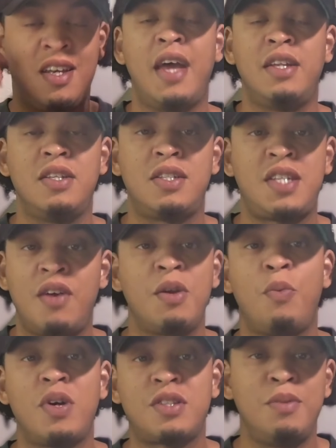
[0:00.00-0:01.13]
And Terry
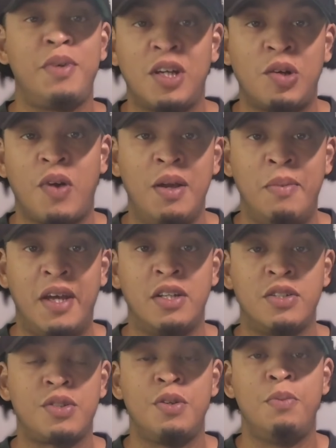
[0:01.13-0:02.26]
wants to be a great
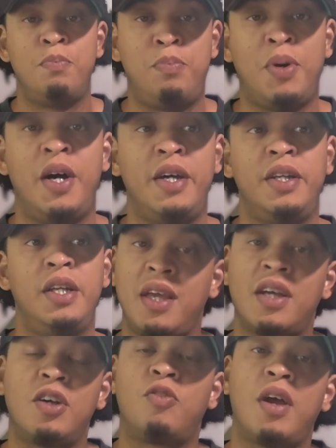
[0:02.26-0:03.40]
manager, but
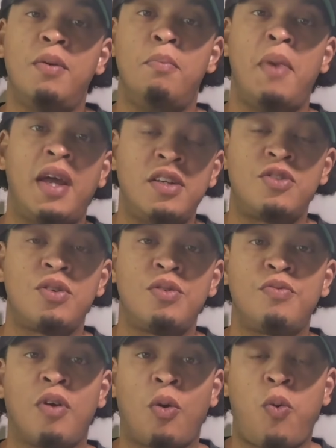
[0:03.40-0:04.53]
being a great manager
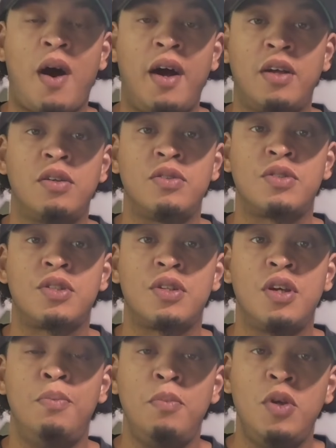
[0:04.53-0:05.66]
requires
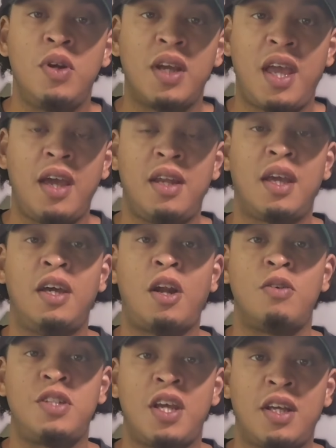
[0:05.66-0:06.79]
communicating and
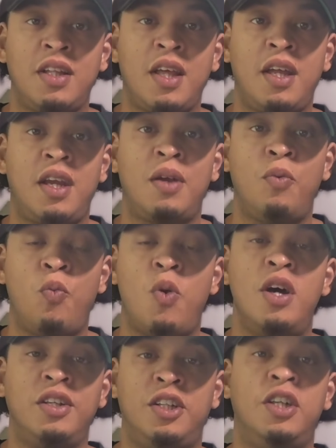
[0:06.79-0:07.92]
articulating
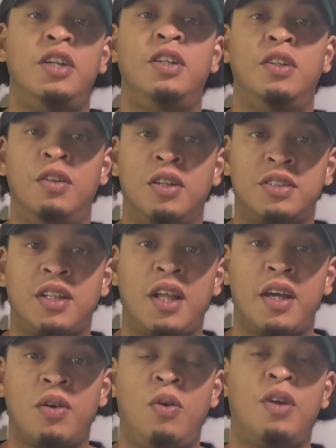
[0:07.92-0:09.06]
what good looks
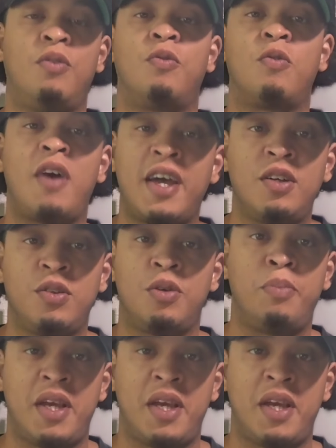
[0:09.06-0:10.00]
like on a regular